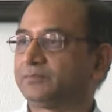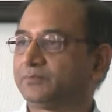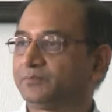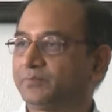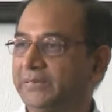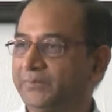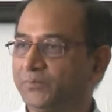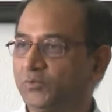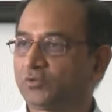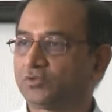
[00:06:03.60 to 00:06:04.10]

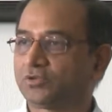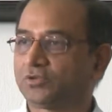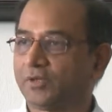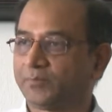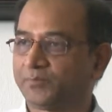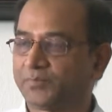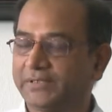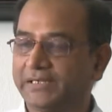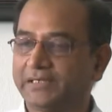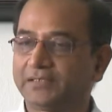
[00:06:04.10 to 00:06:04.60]
people could
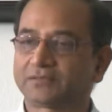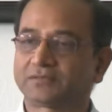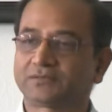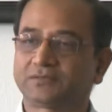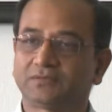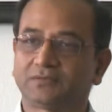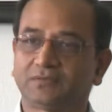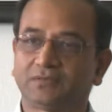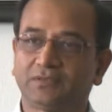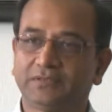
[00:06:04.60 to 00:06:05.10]

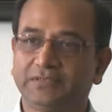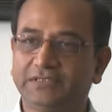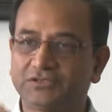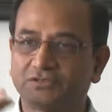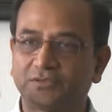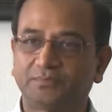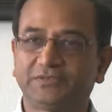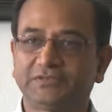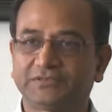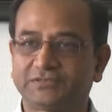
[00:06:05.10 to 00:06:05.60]
operate each
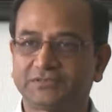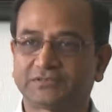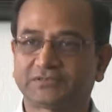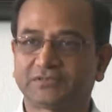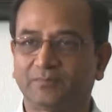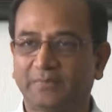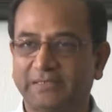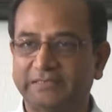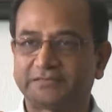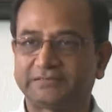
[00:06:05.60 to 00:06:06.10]
of these
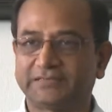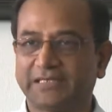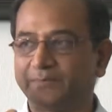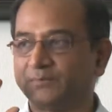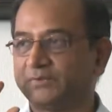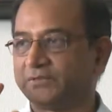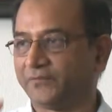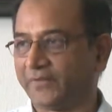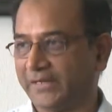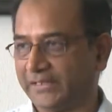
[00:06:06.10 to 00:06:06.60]
systems by the same
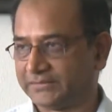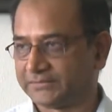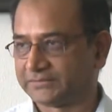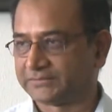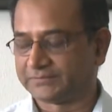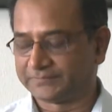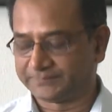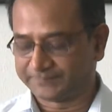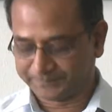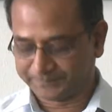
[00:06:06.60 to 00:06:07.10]
device.